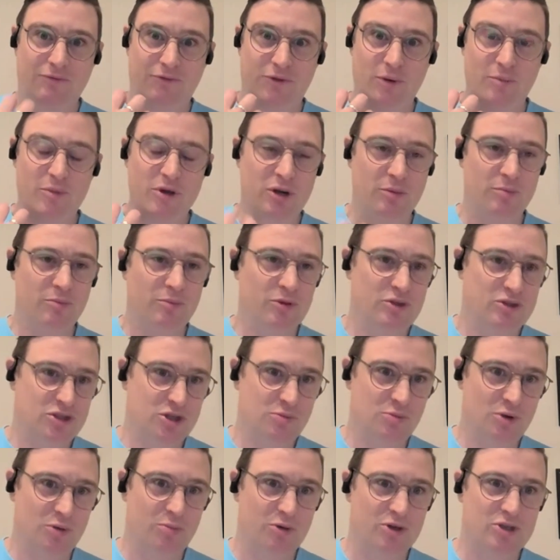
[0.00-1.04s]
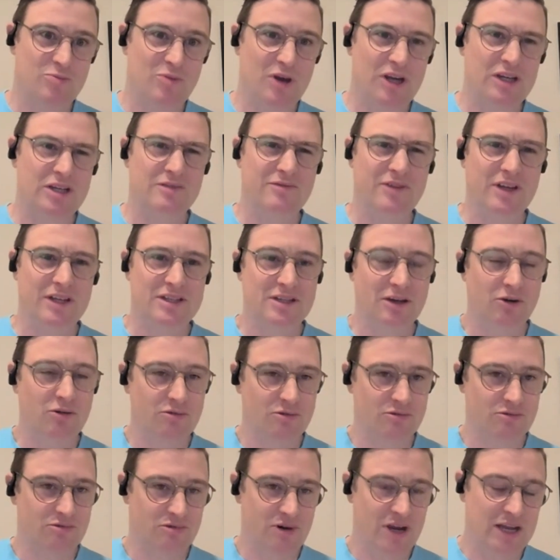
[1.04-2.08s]
from a consumer perspective, it's a
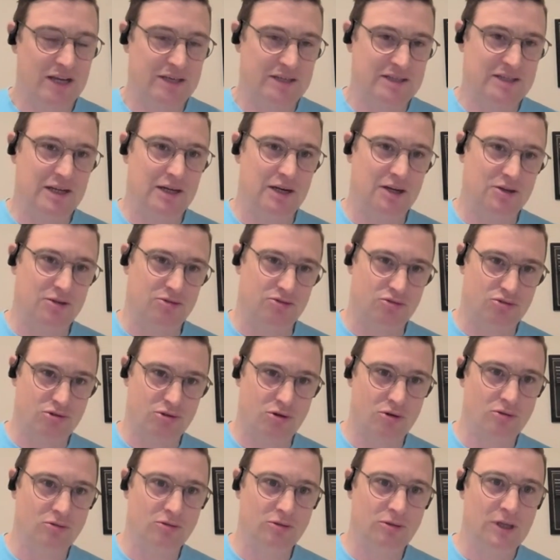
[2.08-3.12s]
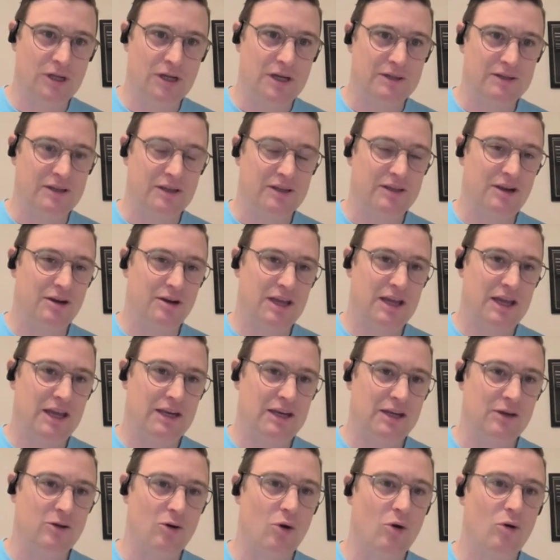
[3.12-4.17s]
great deal of control that they're
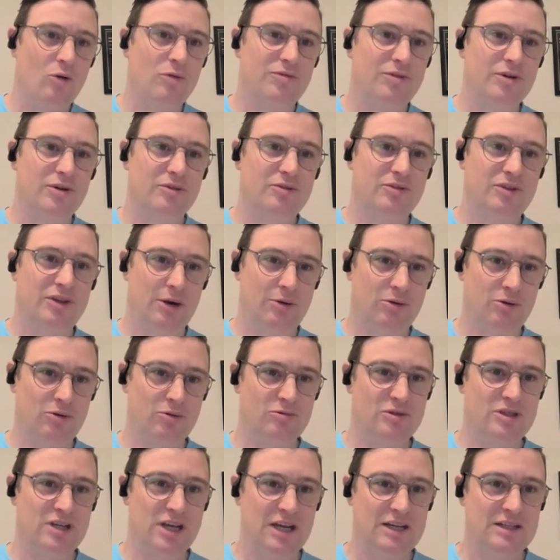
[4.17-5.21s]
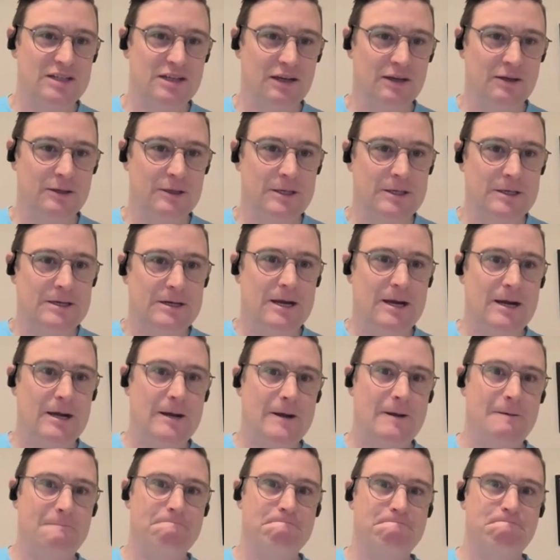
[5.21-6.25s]
gaining over their own data.
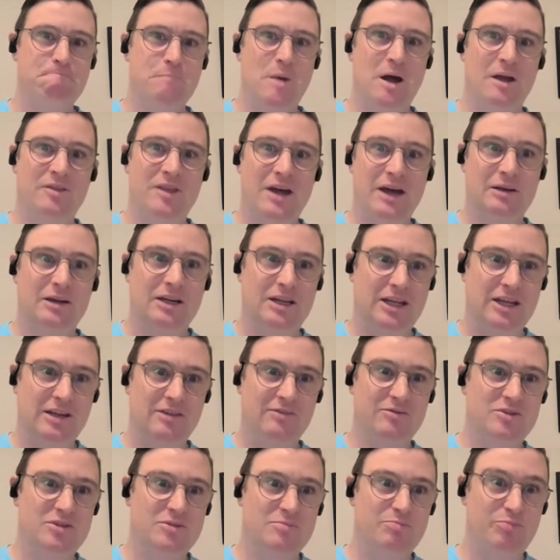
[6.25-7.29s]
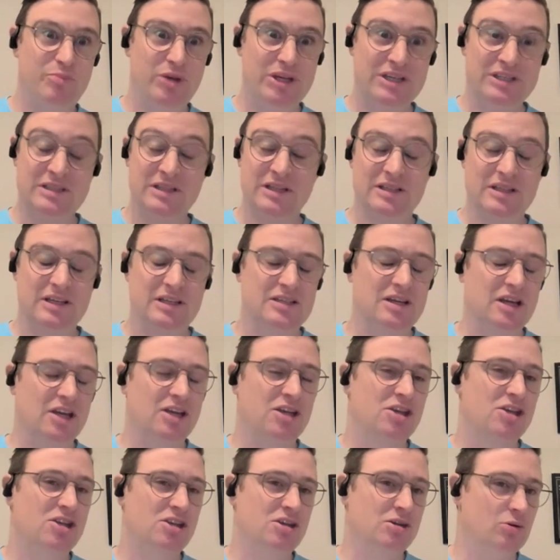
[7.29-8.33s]
And that gives businesses a
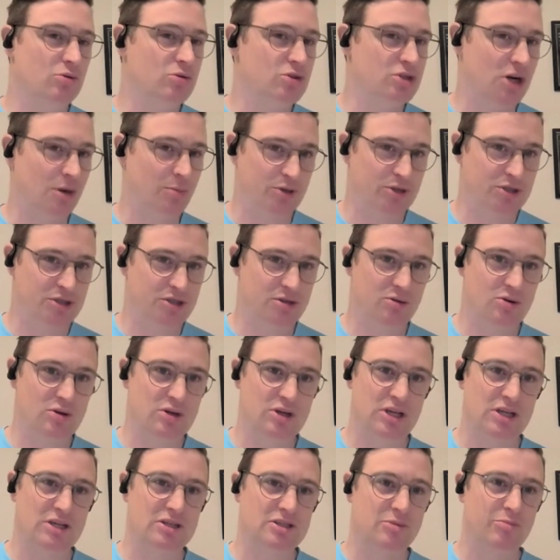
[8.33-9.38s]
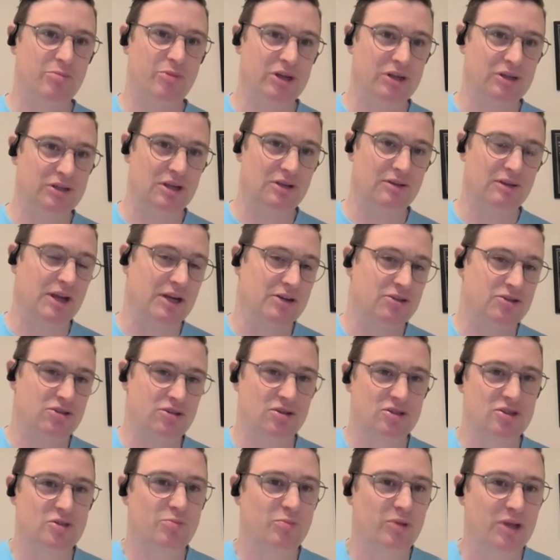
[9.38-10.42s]
huge opportunity to build on that
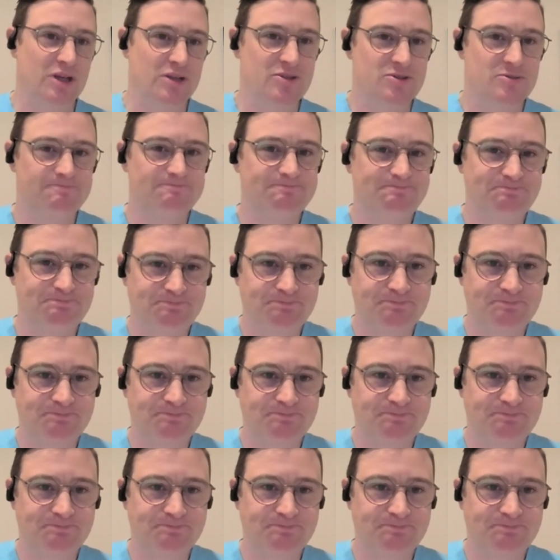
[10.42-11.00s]
trust piece.